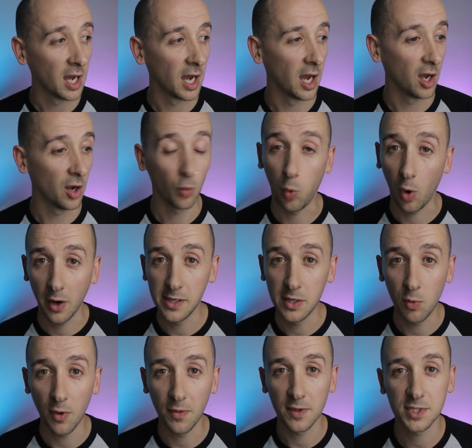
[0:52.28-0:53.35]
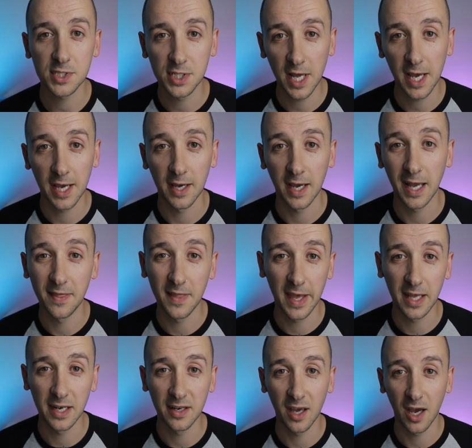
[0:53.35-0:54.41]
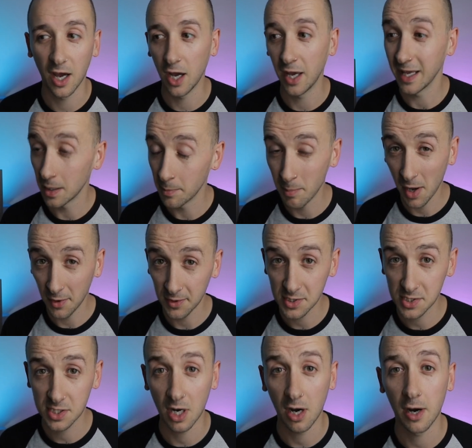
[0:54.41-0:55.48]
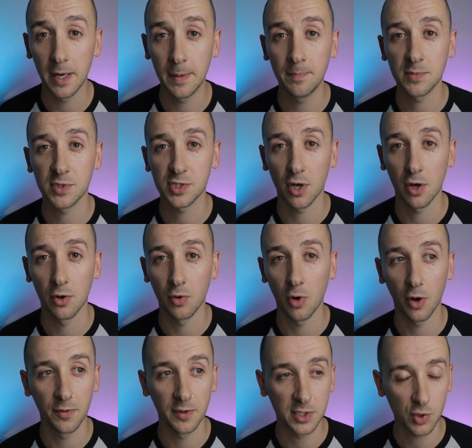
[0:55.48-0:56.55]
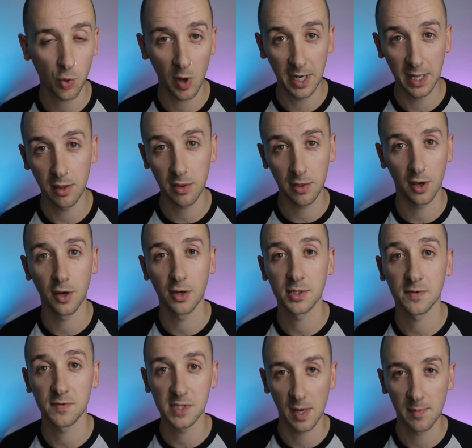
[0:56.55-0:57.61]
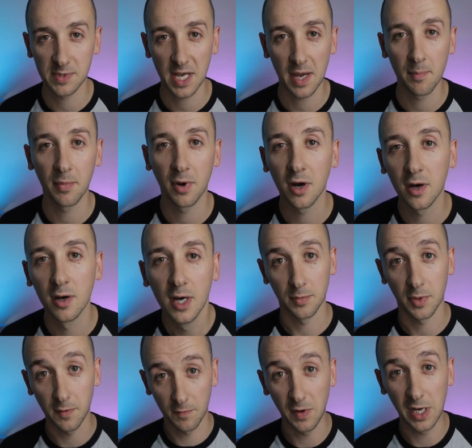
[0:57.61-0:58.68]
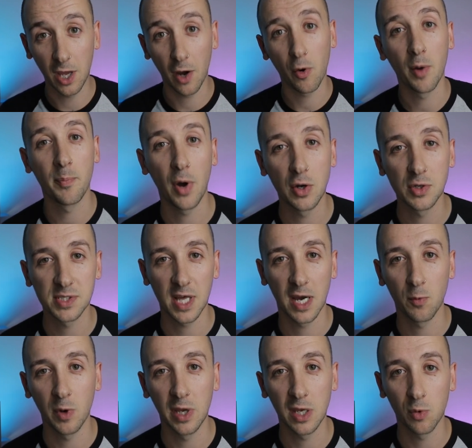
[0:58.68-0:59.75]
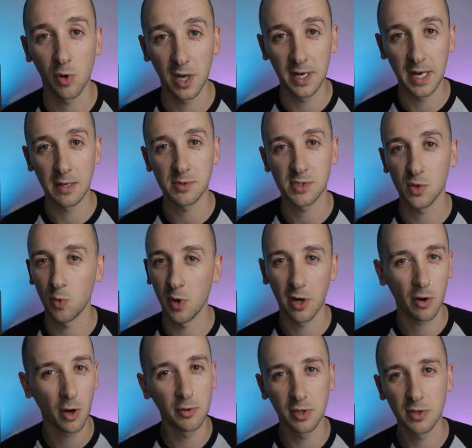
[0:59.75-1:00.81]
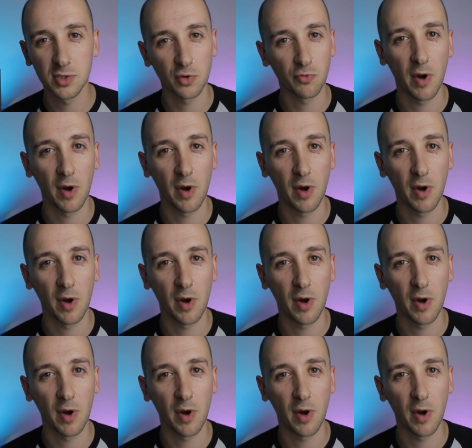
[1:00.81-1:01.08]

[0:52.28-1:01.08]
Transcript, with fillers: uh, why you want the snare. And then uh, in a month's time, so on the twenty-third of September, the video I post that week will announce the winner. I'll use a